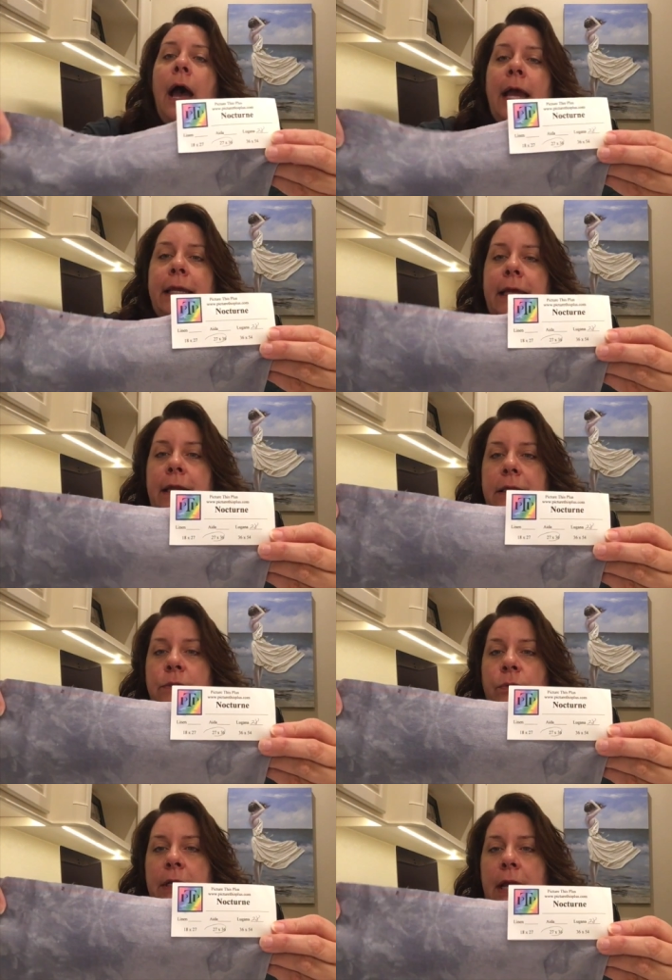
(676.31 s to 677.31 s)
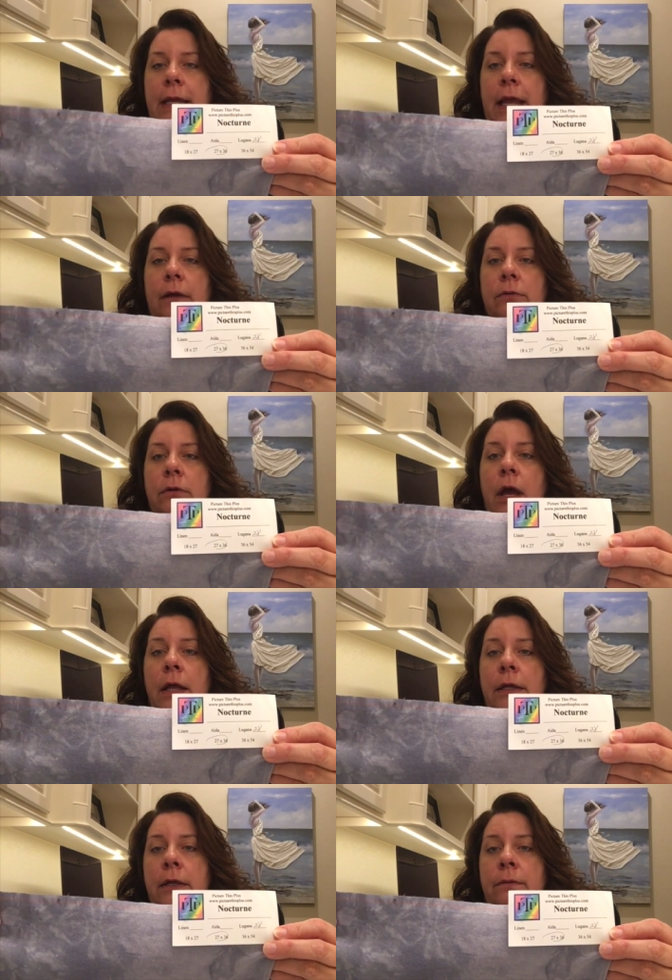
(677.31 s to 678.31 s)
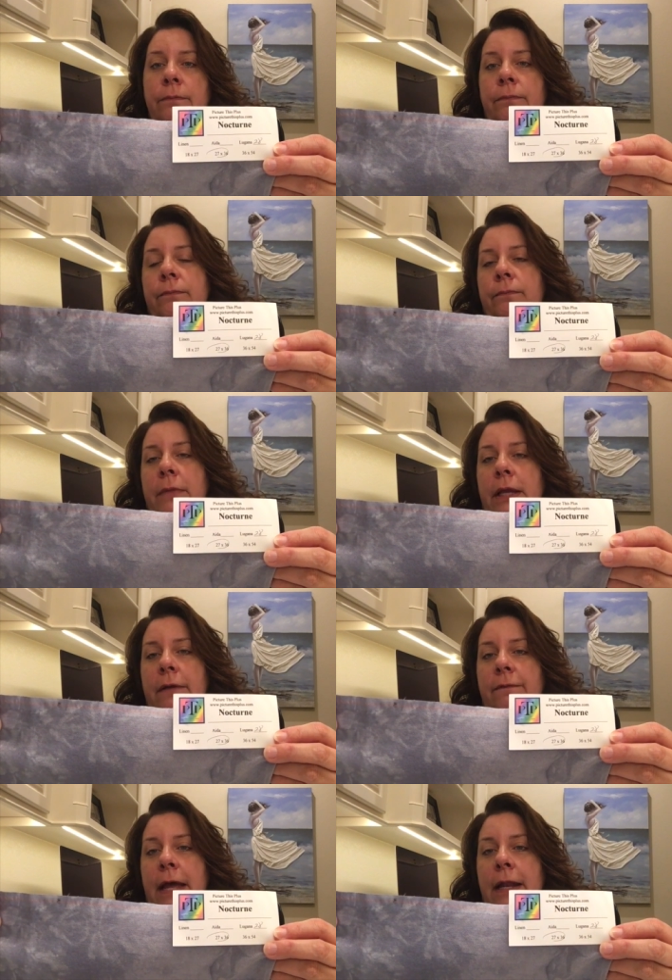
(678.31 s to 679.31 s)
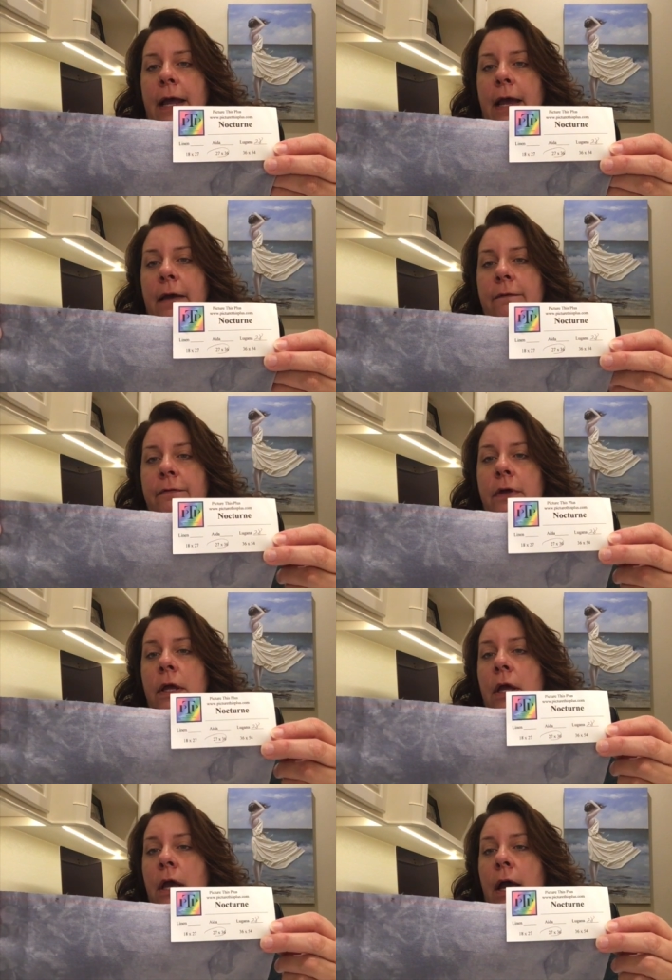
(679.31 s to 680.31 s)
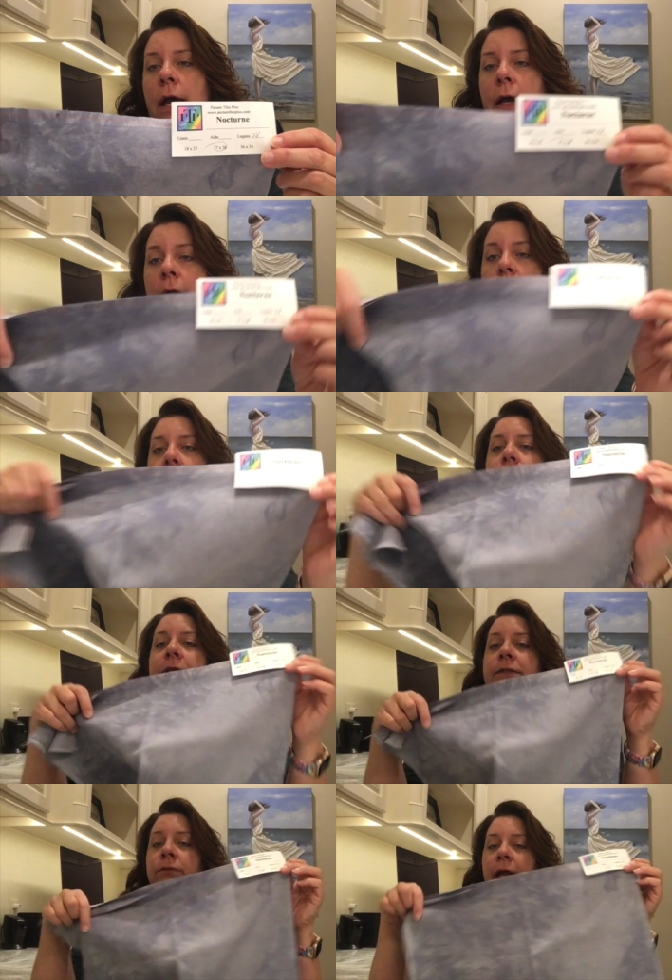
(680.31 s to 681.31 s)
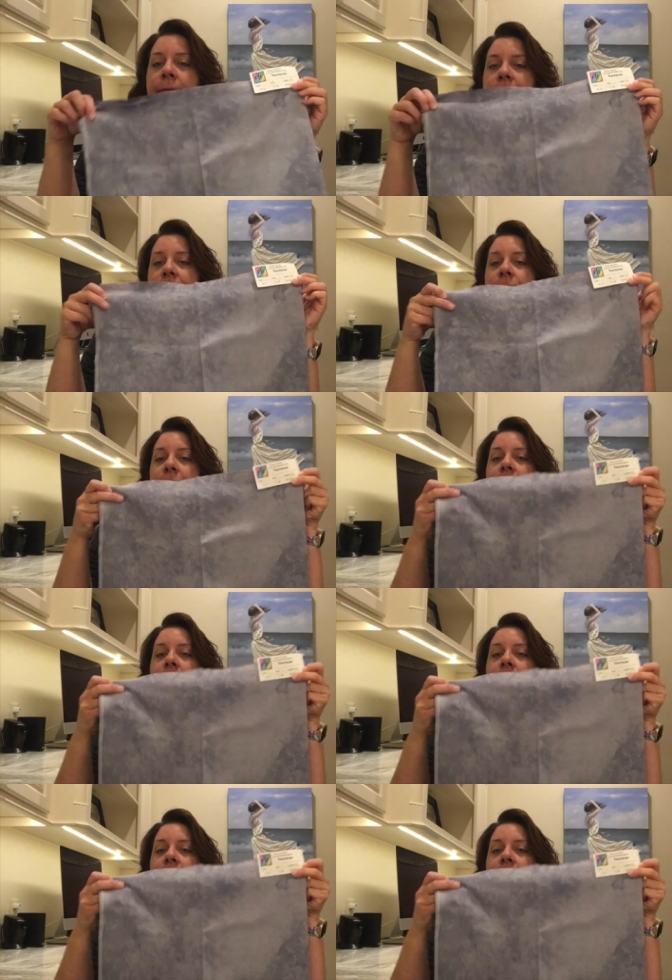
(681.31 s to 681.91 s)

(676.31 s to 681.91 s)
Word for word: I get a 28 count Lugana get a fat half. Um, this one happens to be